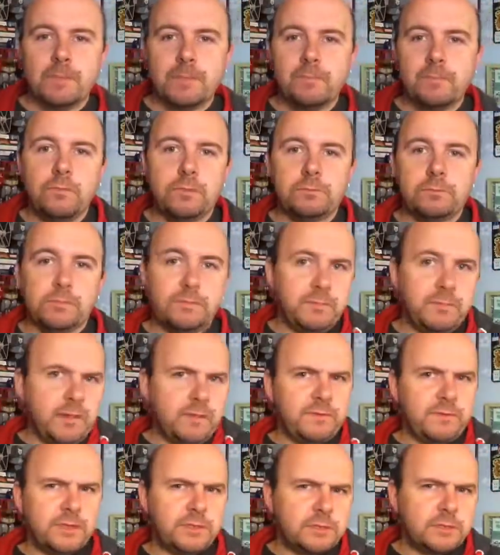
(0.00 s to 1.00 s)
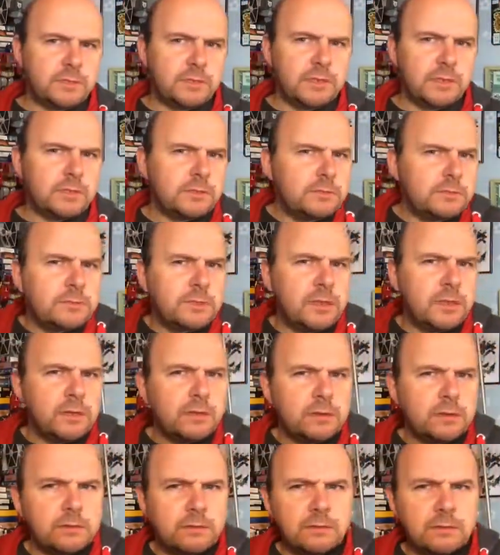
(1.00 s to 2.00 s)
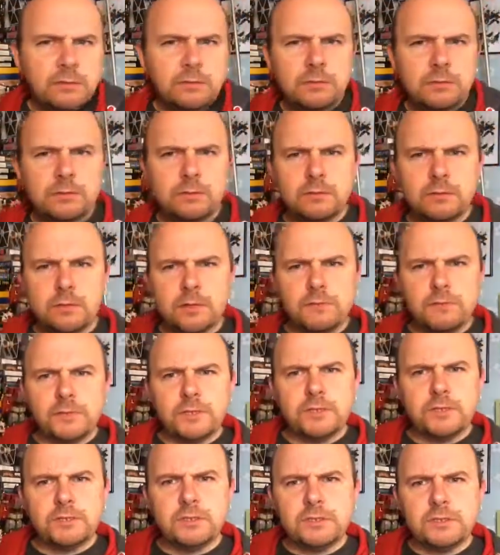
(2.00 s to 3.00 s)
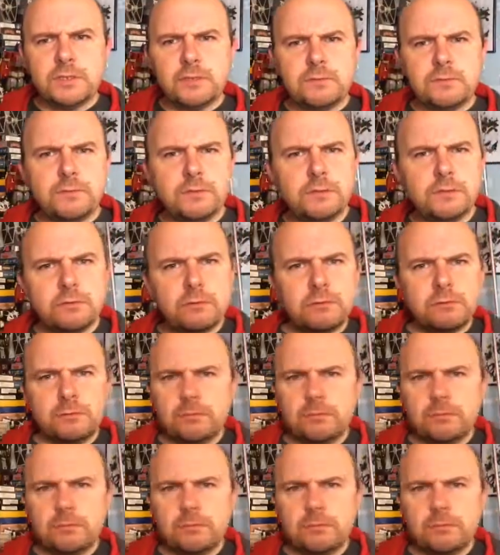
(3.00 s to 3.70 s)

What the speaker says: What, with my fashion sense? You kidding? Orange in this outfit?